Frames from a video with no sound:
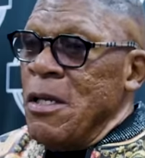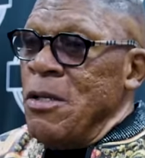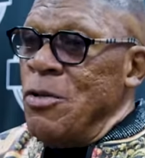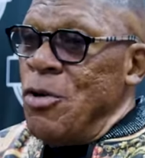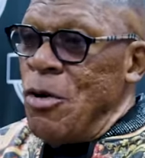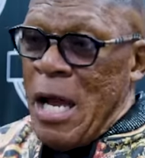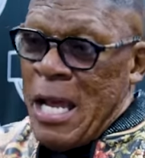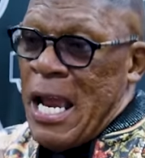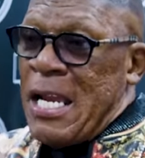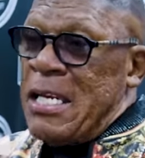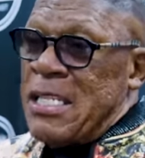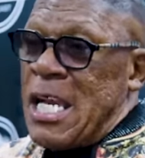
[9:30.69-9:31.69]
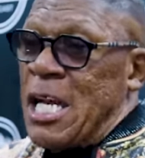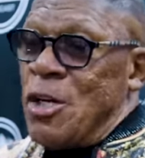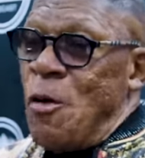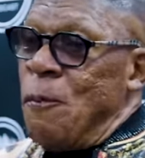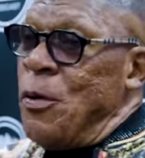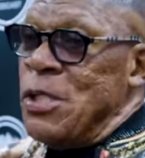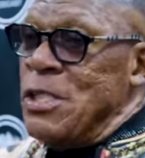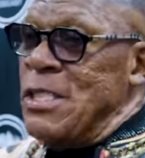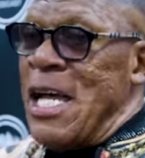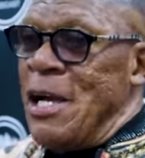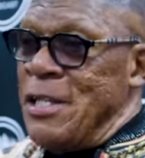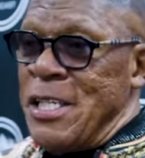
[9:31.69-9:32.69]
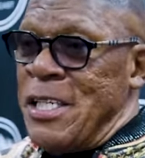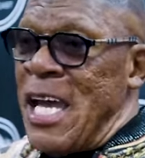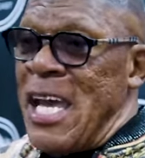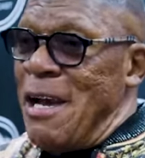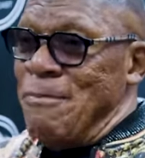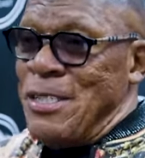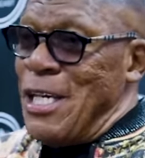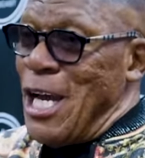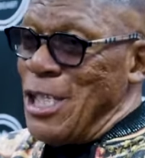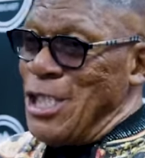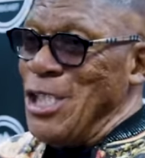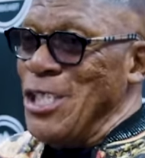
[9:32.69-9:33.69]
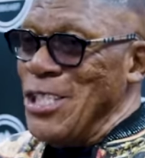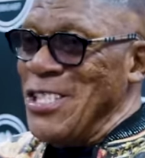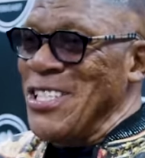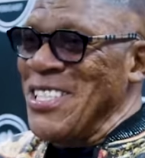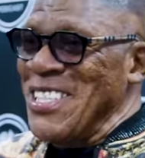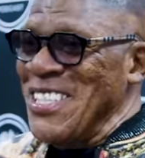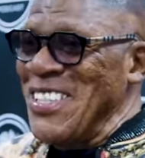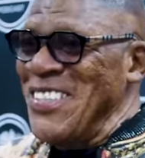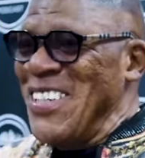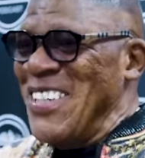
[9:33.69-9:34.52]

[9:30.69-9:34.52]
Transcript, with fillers: You know, and I didn't take no pictures. Now today, I'm saying I should have took some.